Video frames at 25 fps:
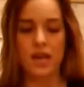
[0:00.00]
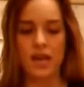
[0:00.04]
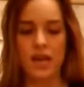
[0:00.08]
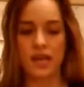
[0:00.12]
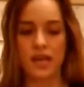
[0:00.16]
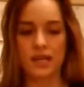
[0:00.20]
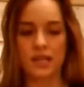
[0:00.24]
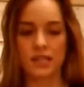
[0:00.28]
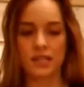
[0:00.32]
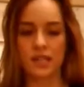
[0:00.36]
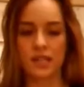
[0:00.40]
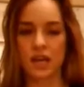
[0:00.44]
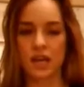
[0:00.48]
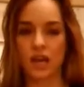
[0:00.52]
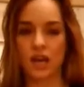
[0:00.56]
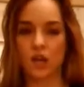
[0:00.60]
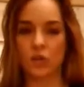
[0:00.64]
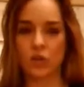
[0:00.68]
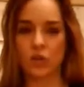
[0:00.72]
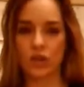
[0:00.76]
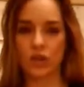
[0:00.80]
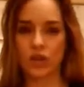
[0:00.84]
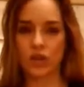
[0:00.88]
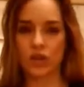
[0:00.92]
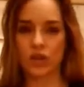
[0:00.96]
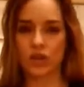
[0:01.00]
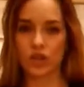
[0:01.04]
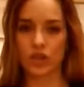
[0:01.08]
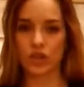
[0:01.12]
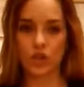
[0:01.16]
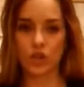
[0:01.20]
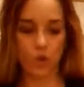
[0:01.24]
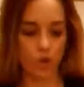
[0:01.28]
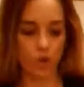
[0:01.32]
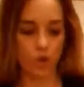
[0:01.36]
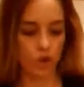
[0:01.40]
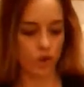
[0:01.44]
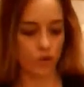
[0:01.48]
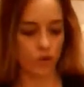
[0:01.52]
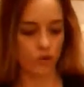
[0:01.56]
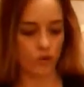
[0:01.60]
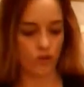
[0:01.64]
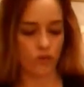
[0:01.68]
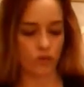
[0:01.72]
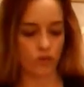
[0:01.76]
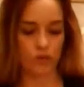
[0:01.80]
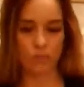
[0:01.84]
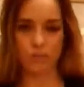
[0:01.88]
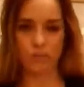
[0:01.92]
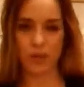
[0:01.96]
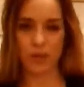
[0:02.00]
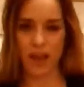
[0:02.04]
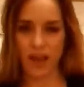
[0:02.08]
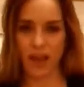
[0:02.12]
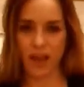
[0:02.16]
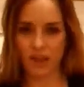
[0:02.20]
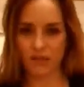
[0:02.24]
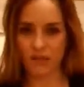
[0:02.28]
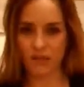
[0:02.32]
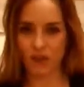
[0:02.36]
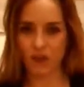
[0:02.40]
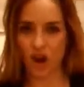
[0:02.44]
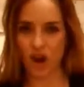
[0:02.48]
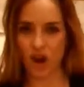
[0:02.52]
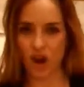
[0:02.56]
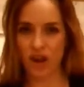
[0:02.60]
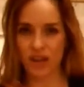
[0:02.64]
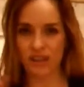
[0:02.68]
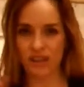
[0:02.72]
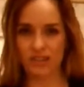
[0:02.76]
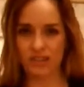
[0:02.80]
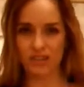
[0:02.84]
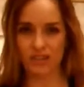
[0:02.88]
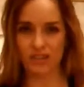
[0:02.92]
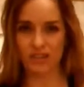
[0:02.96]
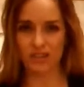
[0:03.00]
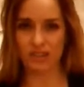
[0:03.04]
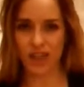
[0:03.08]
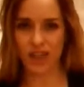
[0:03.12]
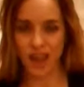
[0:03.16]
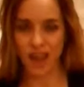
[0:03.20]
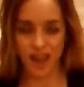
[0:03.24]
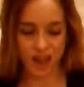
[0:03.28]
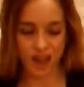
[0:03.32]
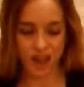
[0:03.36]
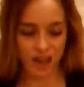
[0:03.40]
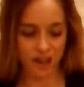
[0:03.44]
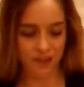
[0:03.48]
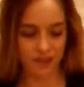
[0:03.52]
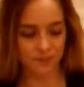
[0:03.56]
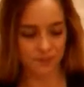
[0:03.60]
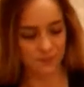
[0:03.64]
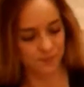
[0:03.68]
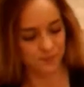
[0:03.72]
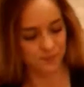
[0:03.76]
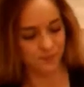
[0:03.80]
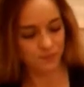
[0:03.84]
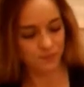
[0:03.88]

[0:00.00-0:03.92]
It's a really good oil for pan frying, sautéing,